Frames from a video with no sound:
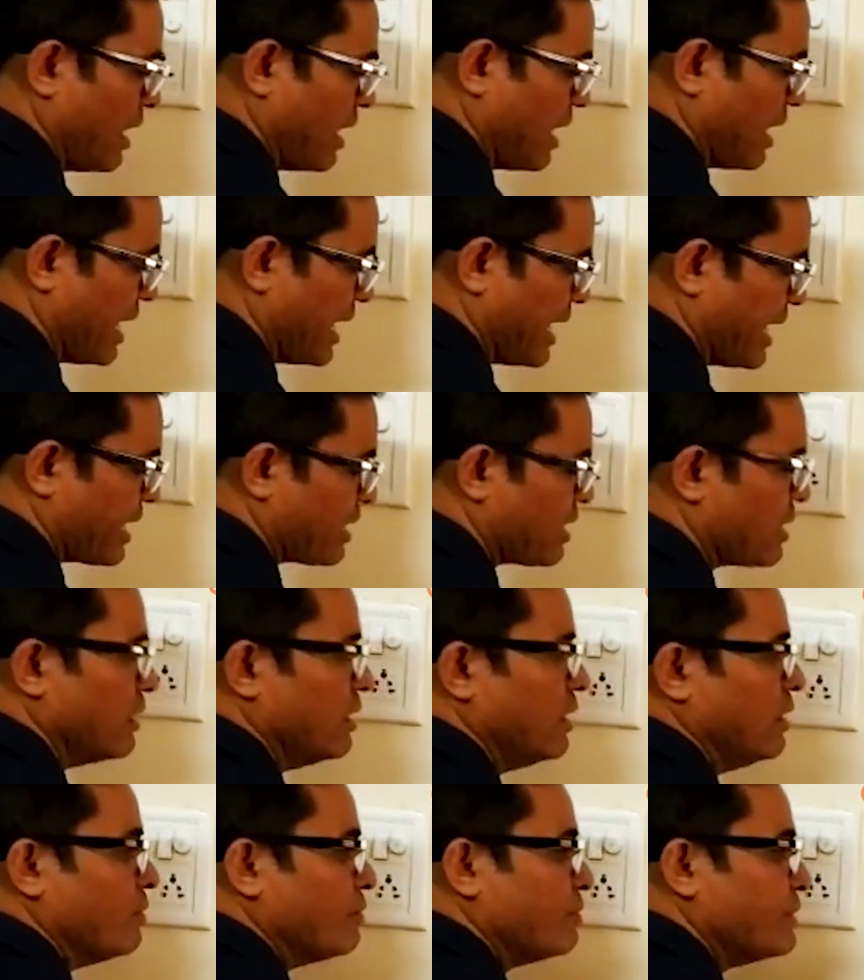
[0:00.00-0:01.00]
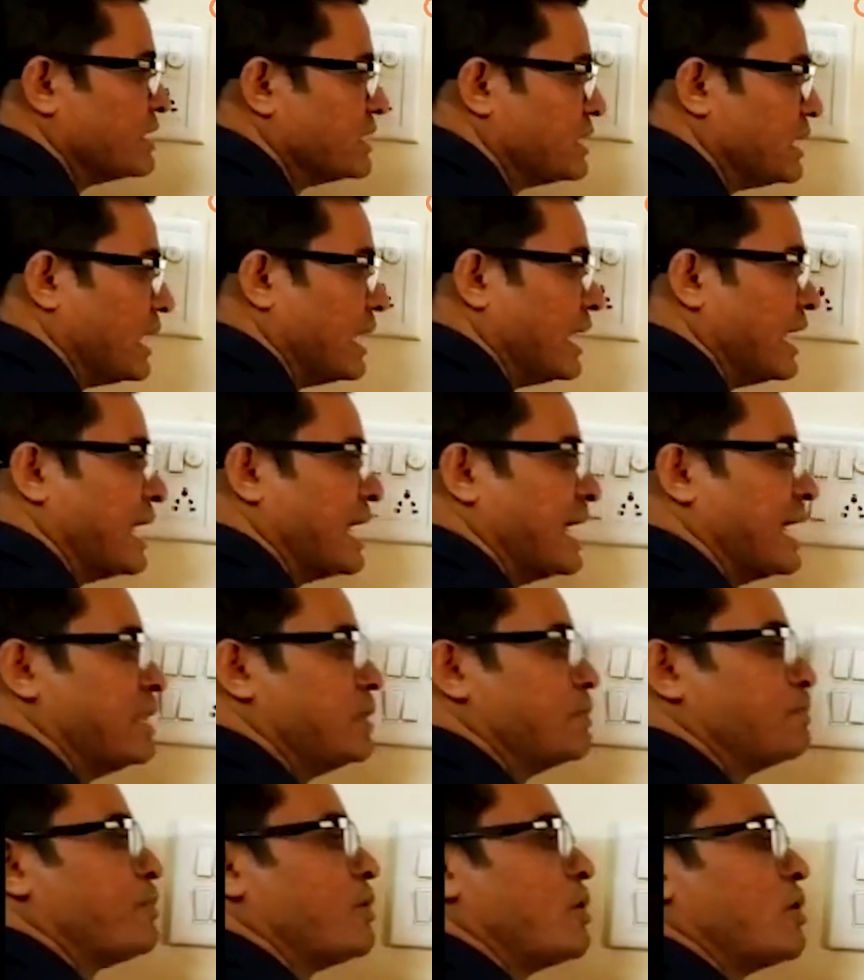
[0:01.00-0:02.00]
and with the help